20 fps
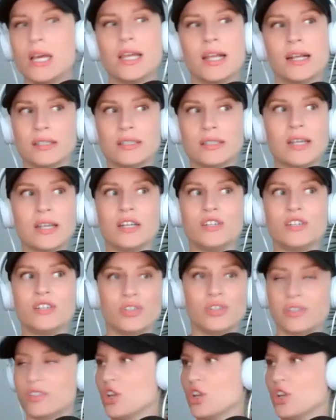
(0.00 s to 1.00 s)
He has a tendency
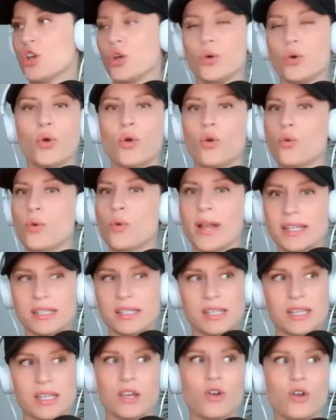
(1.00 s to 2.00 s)
just to go
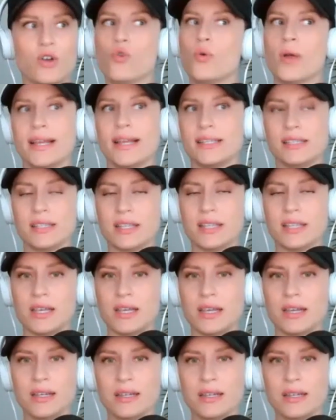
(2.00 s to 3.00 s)
crazy, get
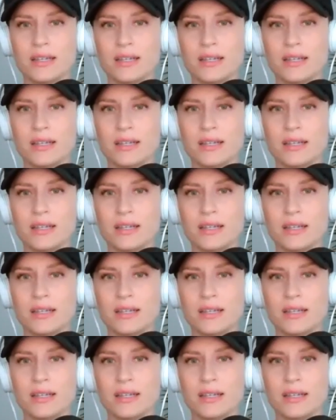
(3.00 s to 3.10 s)
crazy.